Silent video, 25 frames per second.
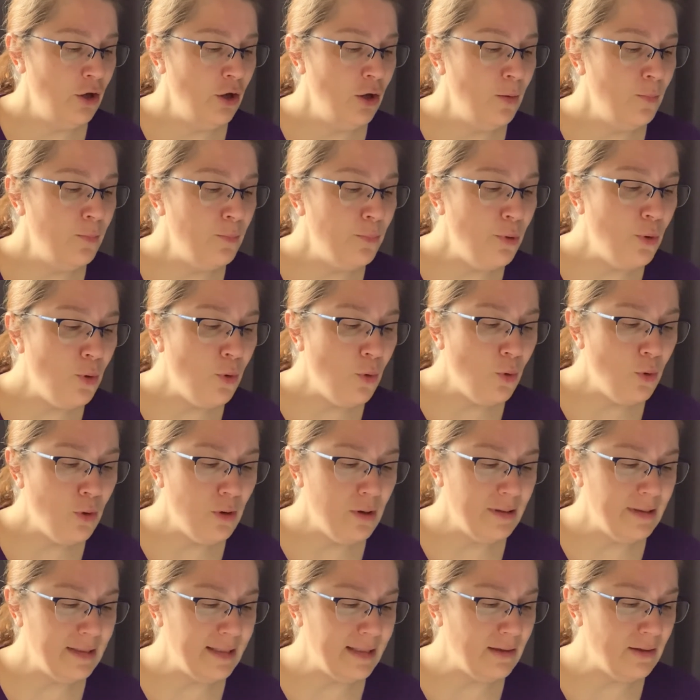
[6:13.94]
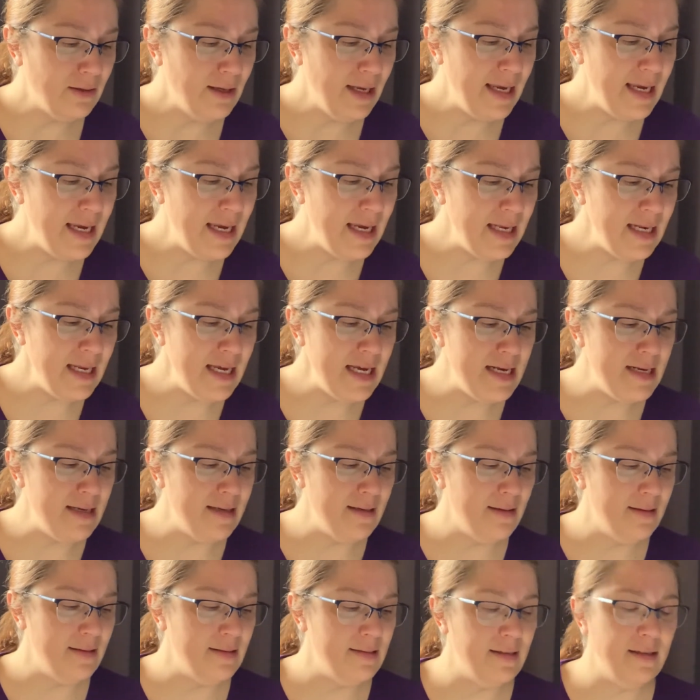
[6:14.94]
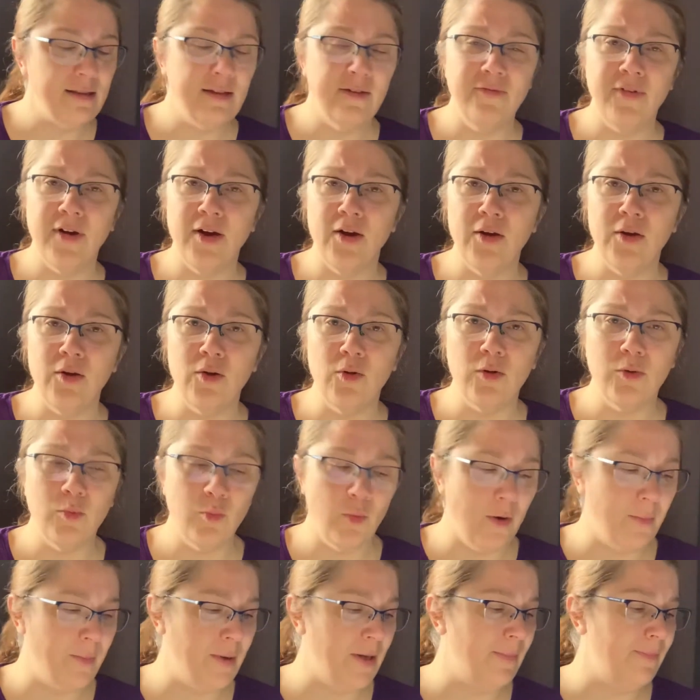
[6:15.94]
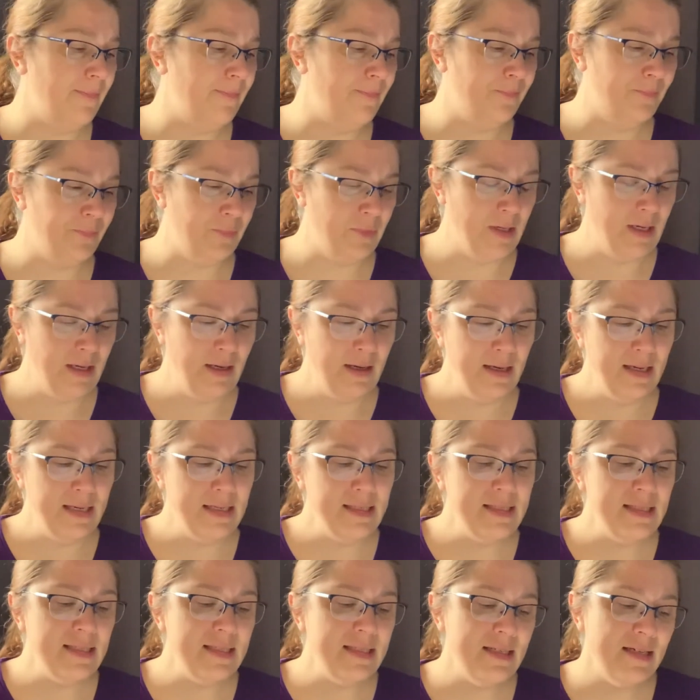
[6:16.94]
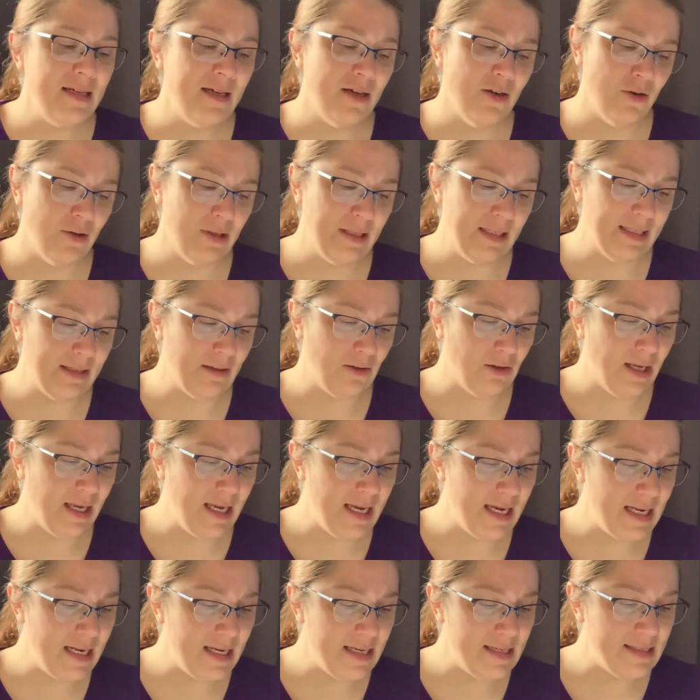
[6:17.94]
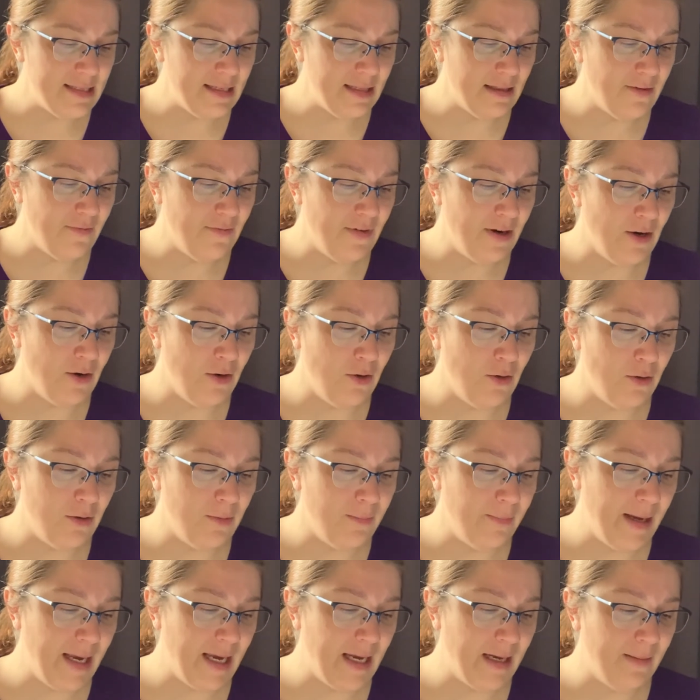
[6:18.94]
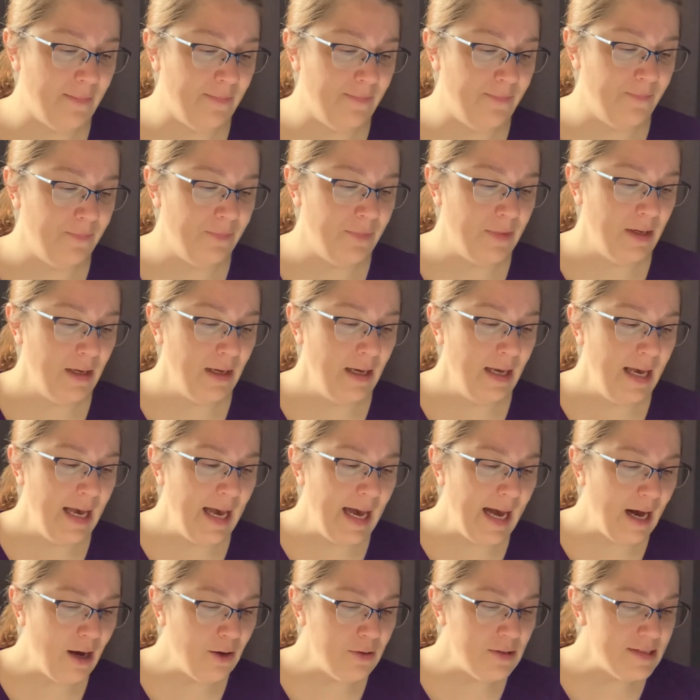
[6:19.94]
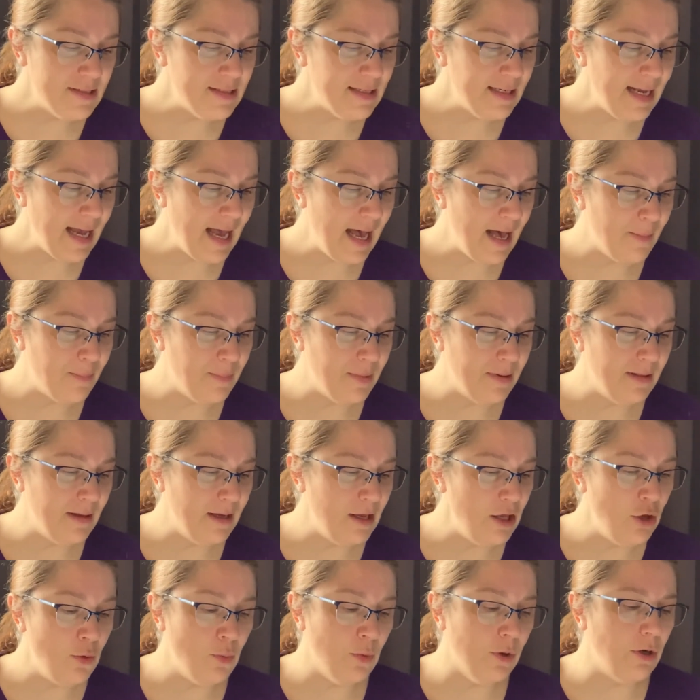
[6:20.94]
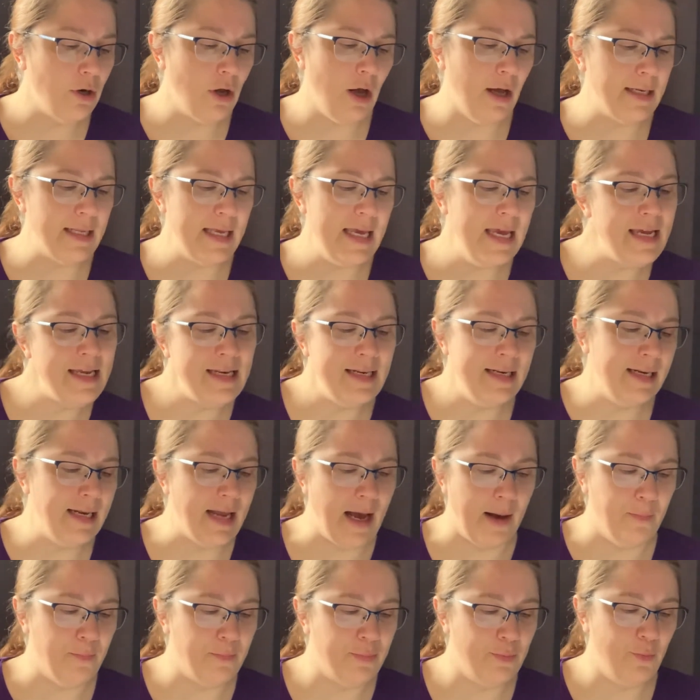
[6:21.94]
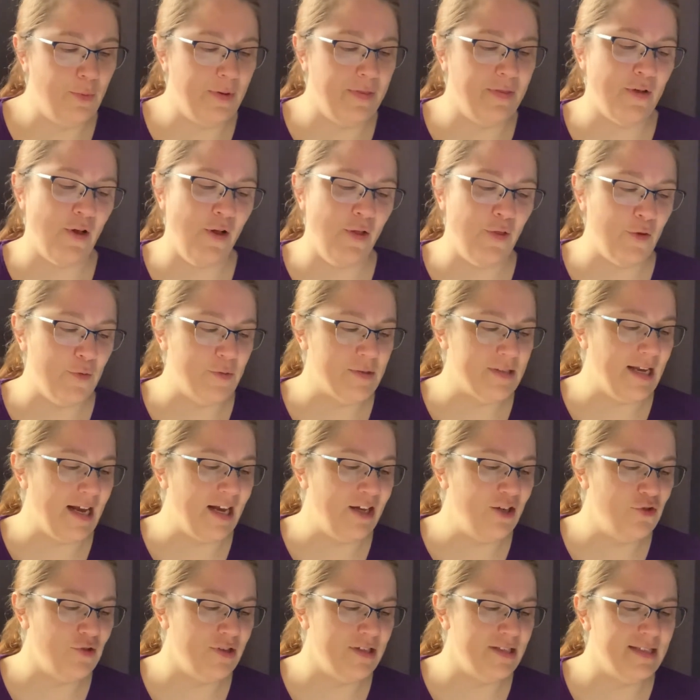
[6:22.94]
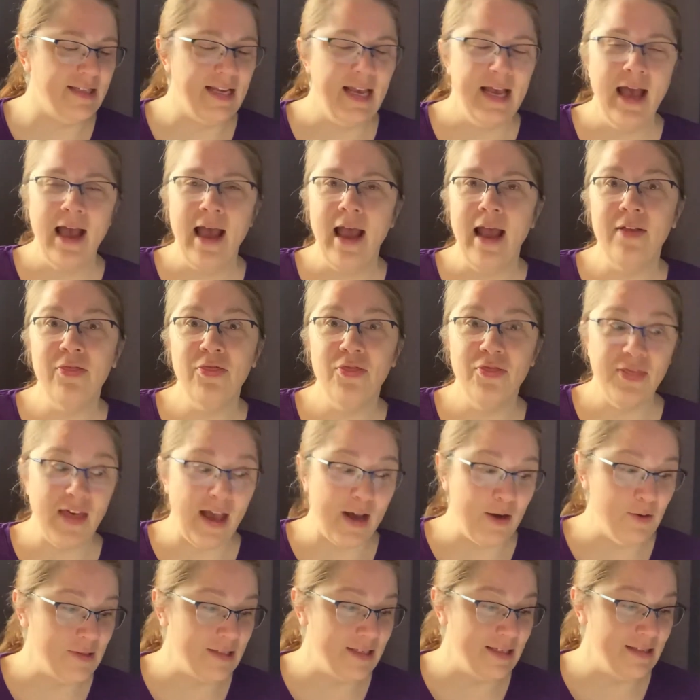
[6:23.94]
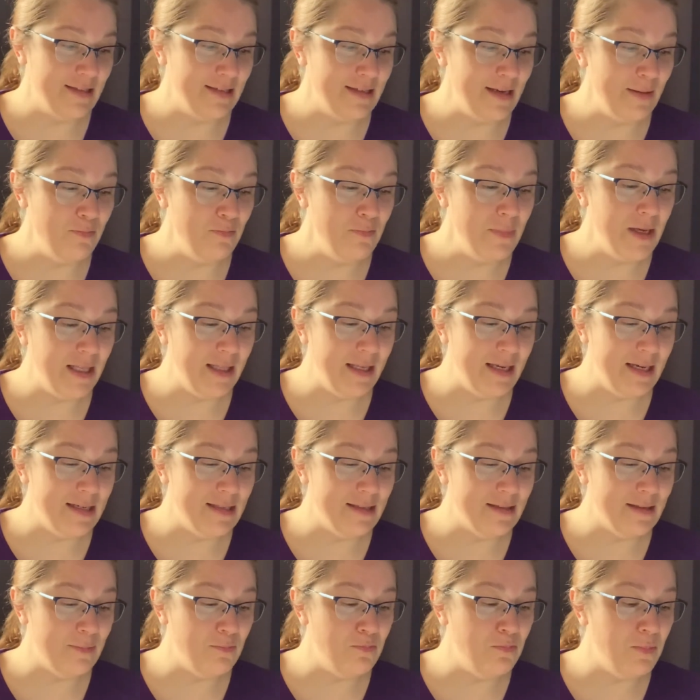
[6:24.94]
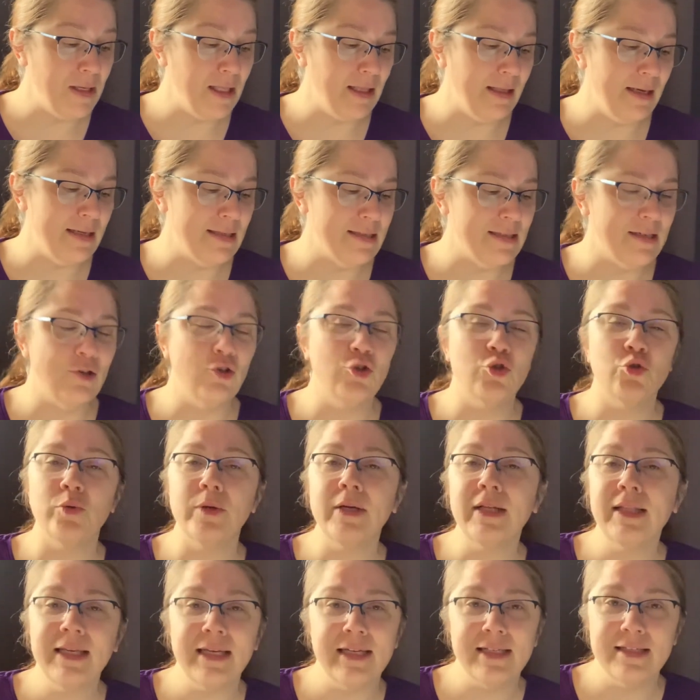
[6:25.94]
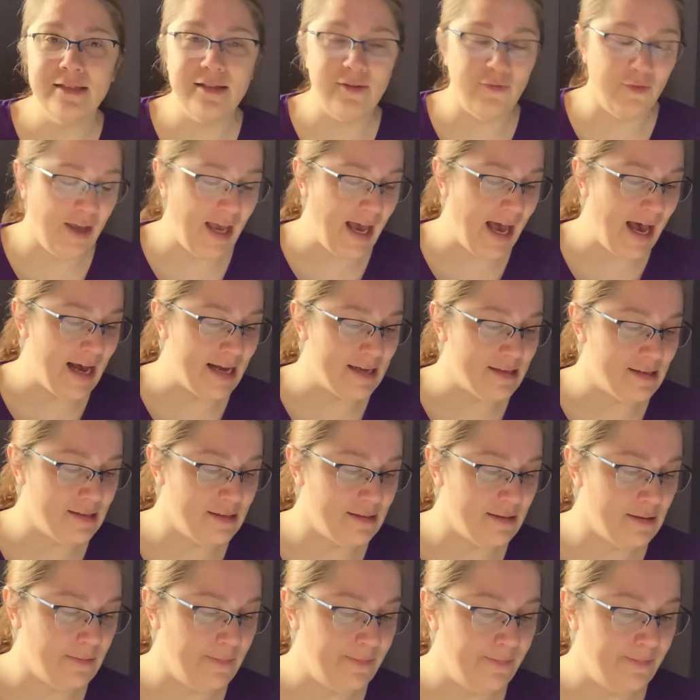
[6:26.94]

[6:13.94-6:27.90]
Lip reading: Poor little kitty, said the very old woman. Dear little kitty, said the very old man. How does it happen that you were not eaten up with all those hundreds and thousands and millions and billions and trillions of cats?